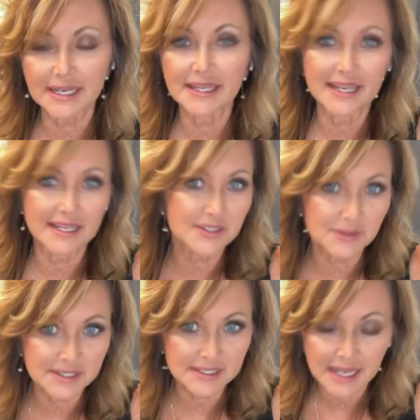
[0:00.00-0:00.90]
And the answer
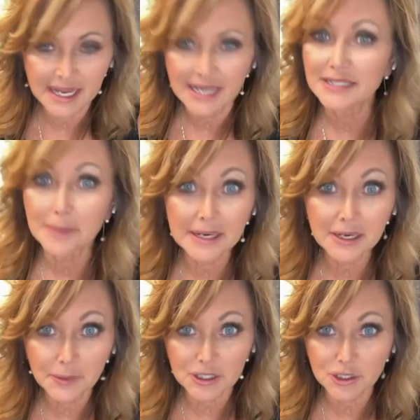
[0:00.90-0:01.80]
is, depending
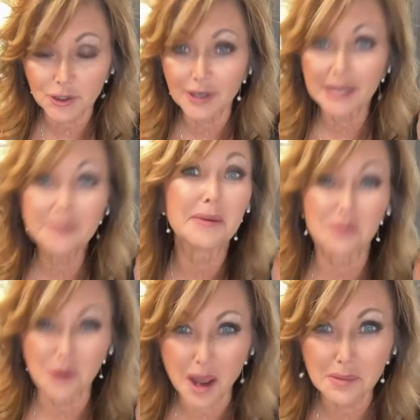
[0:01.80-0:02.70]
on what you're cooking, but
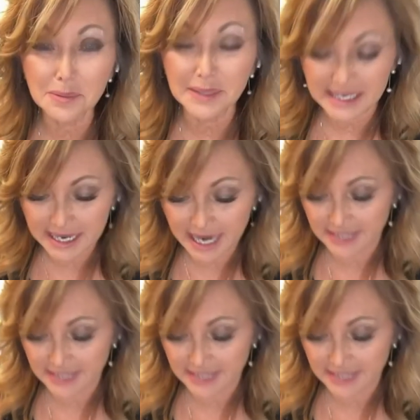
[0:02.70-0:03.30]
probably yes,